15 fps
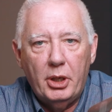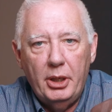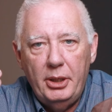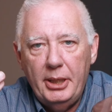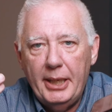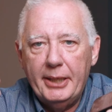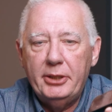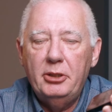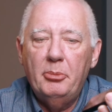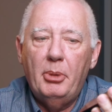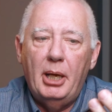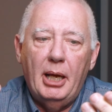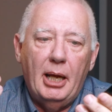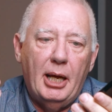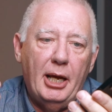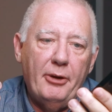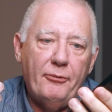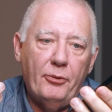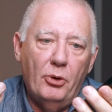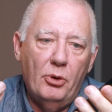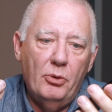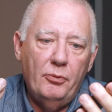connect to my
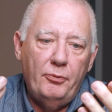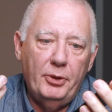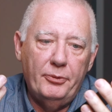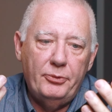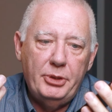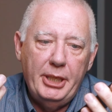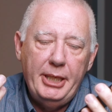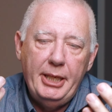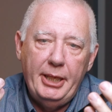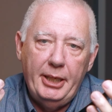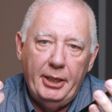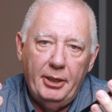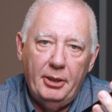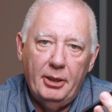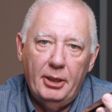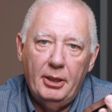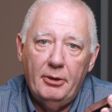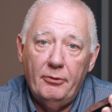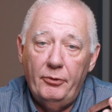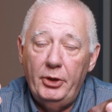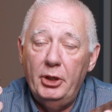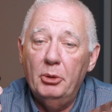iPhone 15
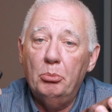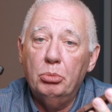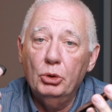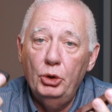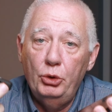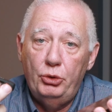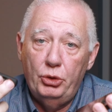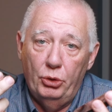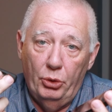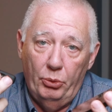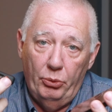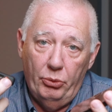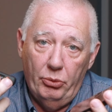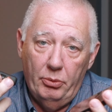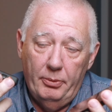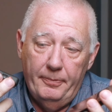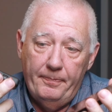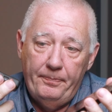via Bluetooth.